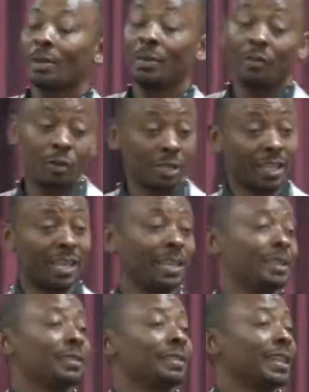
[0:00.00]
We've got
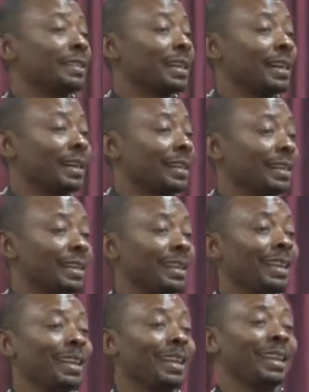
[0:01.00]
kids that are
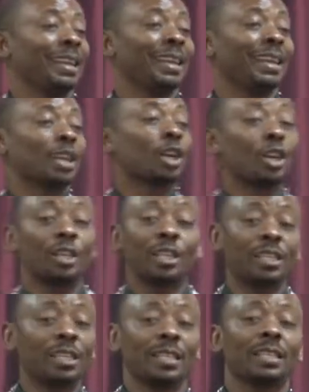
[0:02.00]
in
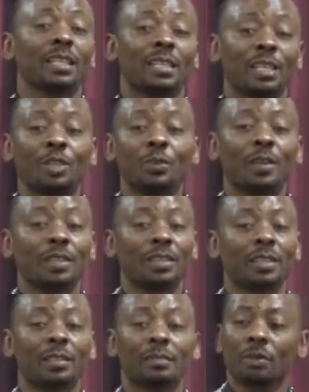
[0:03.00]
conditions and
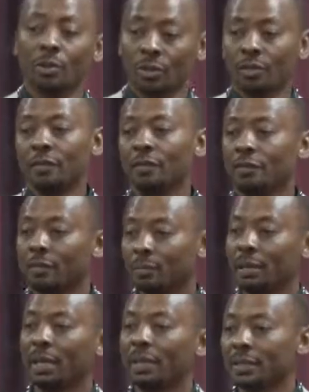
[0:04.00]
situations because of
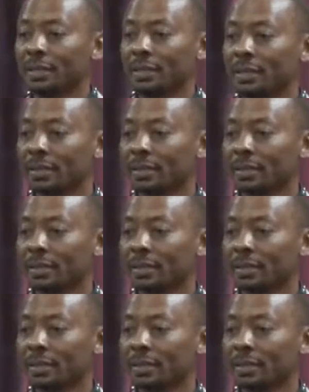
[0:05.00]
parents.